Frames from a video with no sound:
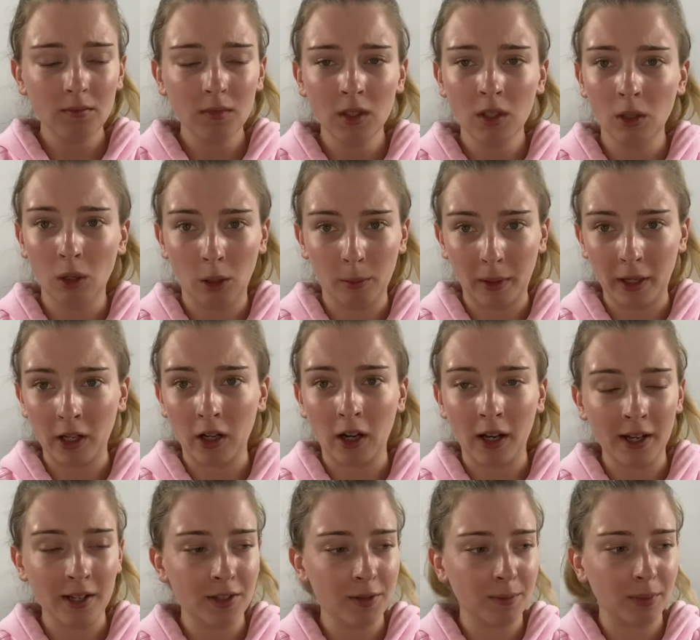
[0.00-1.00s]
on my
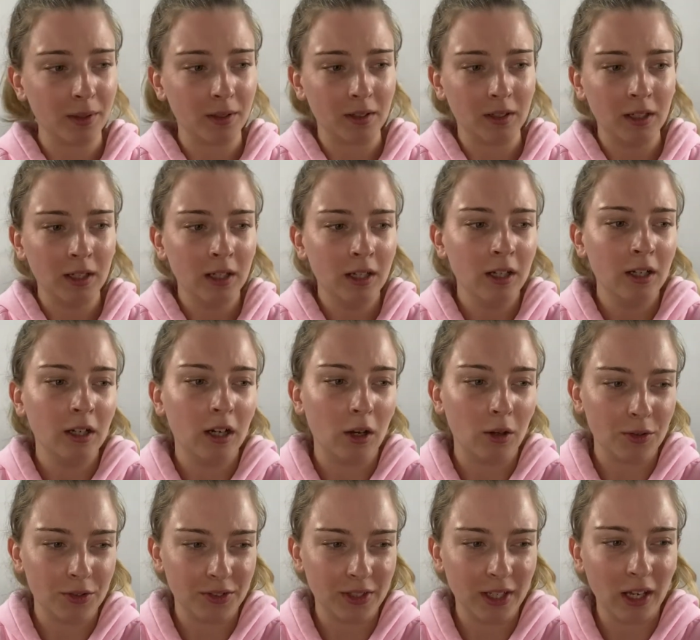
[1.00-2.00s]
eyes, but
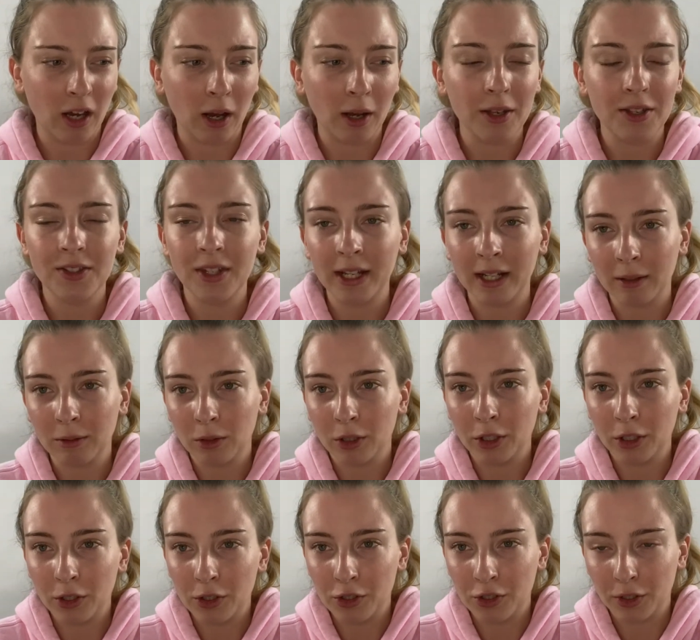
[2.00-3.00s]
I say I'm going
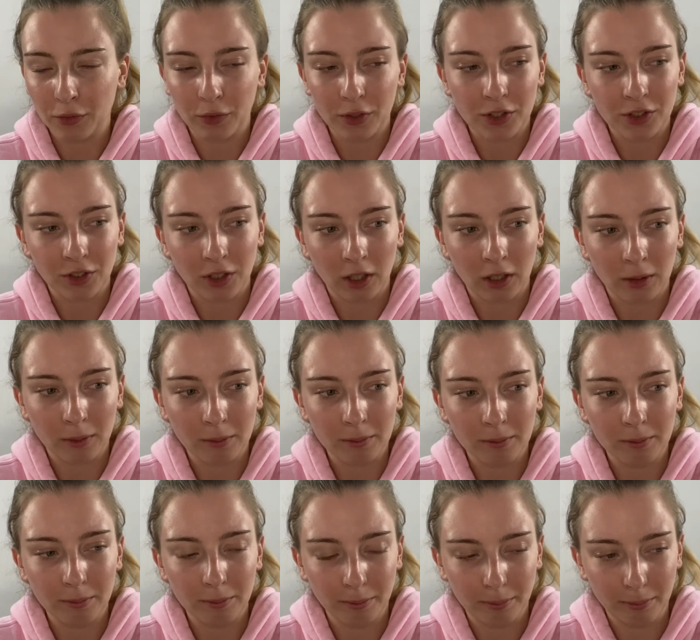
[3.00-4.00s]
to use Jeffree Star
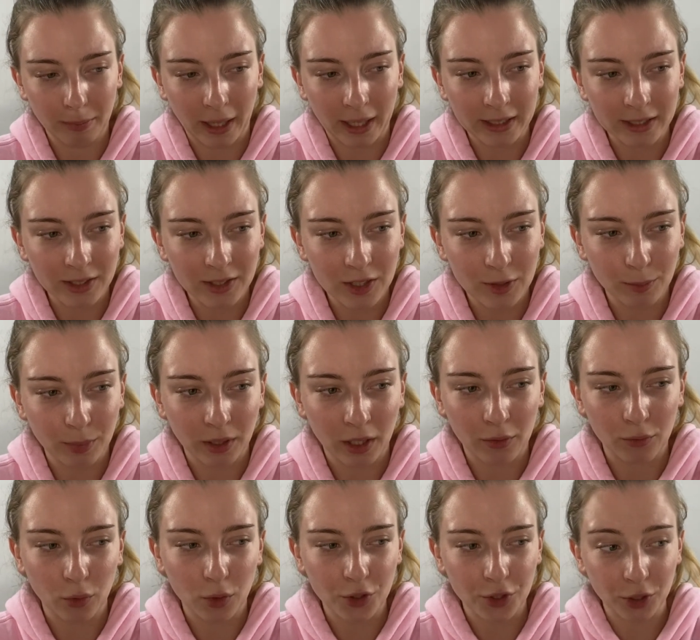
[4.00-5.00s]
palettes, but I've
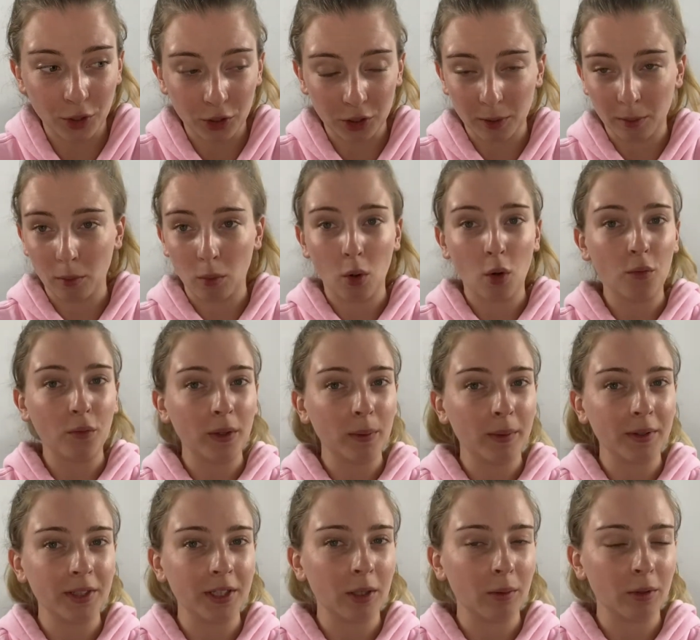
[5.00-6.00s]
also got the Morphe
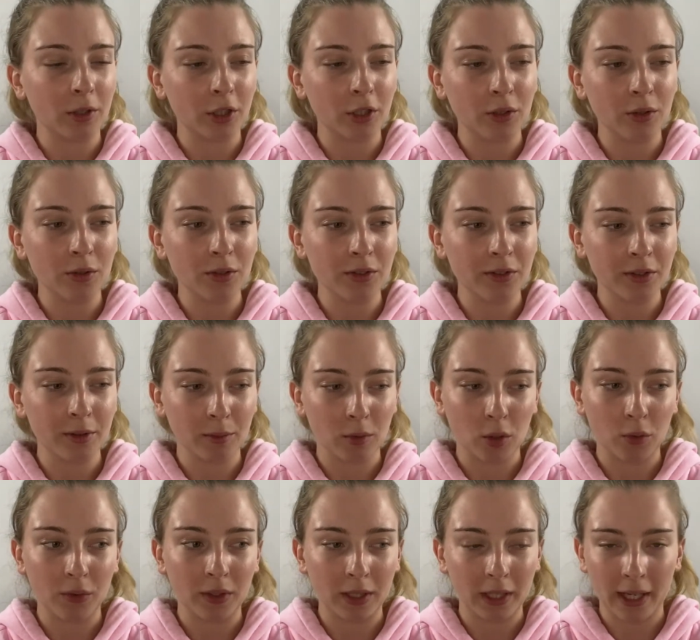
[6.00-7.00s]
one that I want to use, the
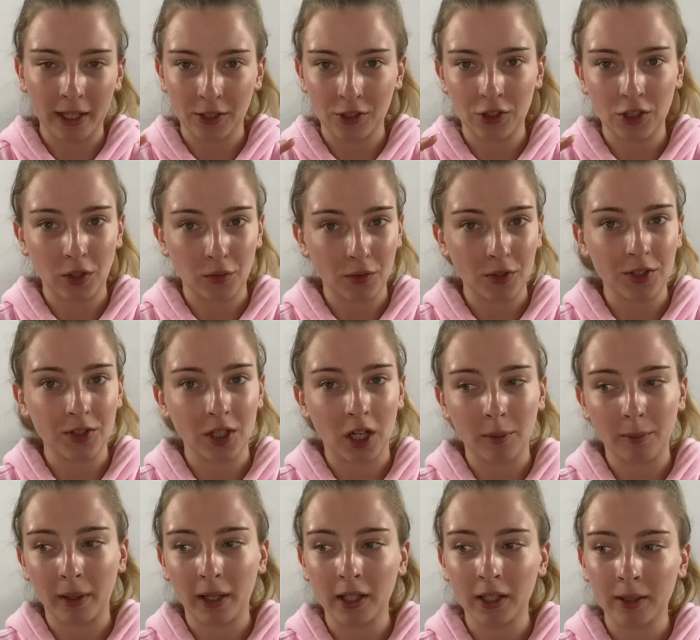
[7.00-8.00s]
Morphe X Jeffree Star
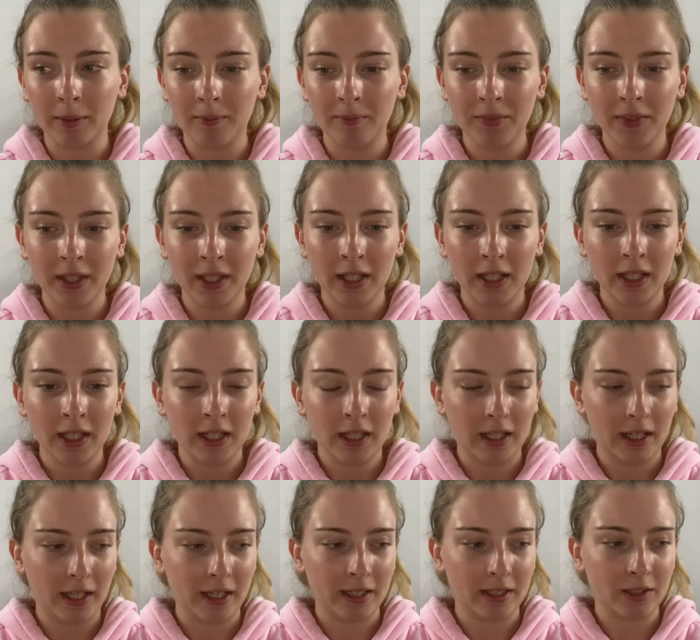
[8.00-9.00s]
palette.
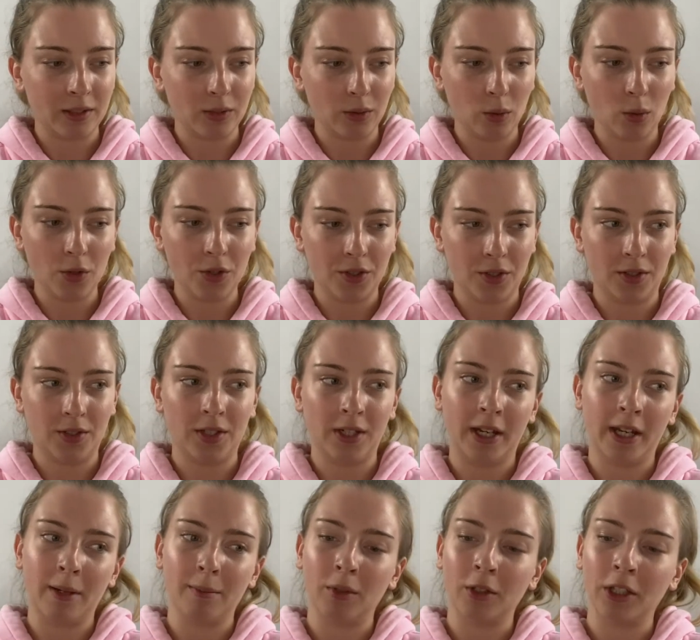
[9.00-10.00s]
And also today
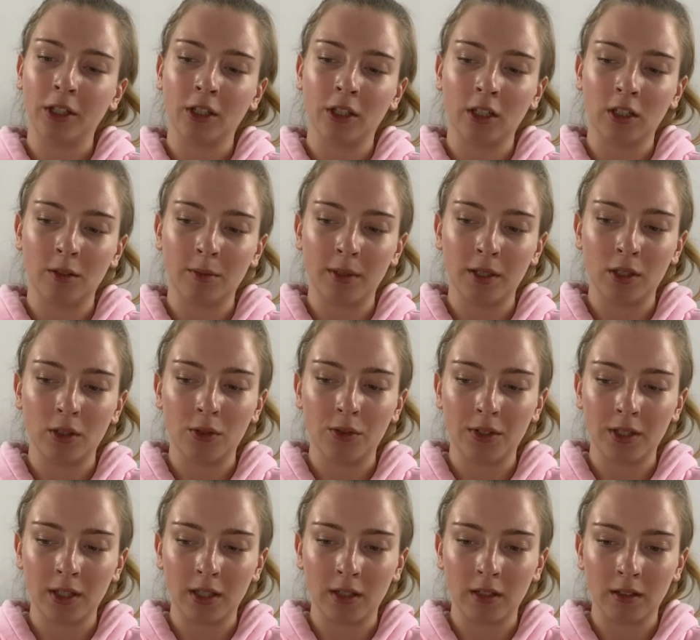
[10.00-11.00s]
I'm only going to be
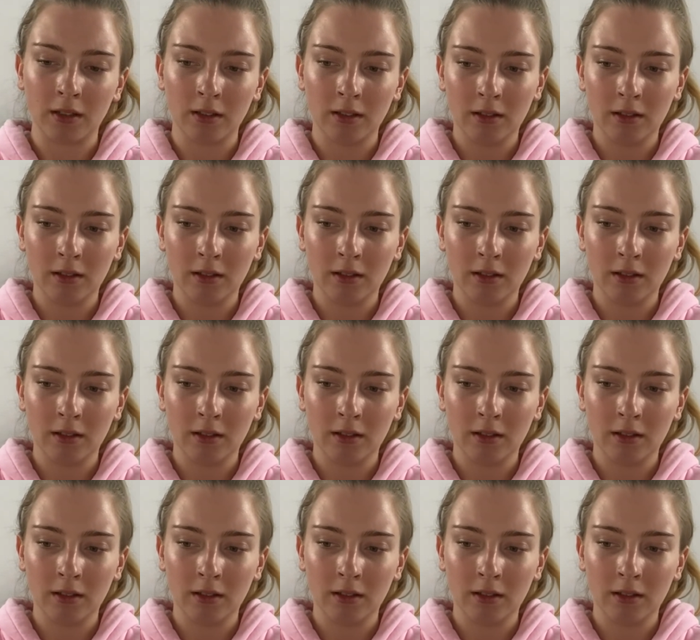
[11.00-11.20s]
using